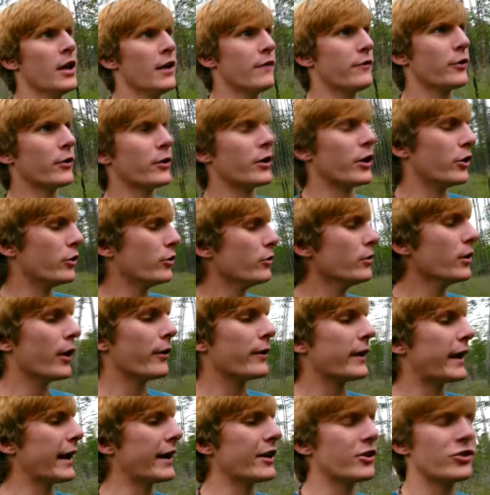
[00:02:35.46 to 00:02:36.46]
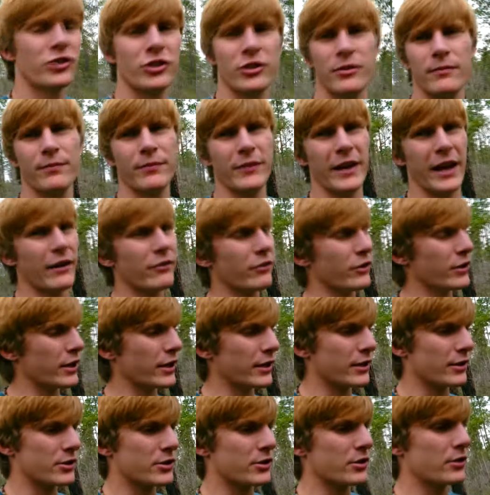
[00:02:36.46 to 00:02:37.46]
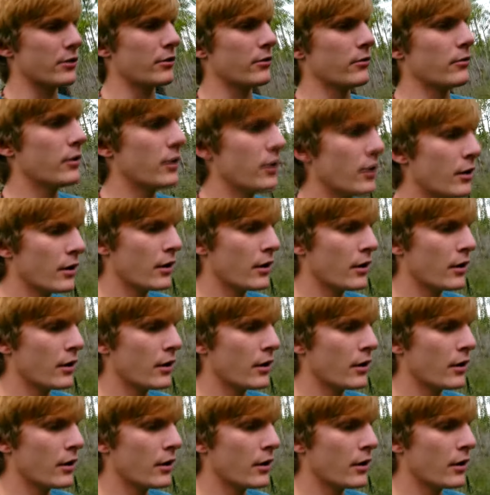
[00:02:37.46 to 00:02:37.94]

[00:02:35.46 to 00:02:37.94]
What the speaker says: If you're in a new location, everything's new.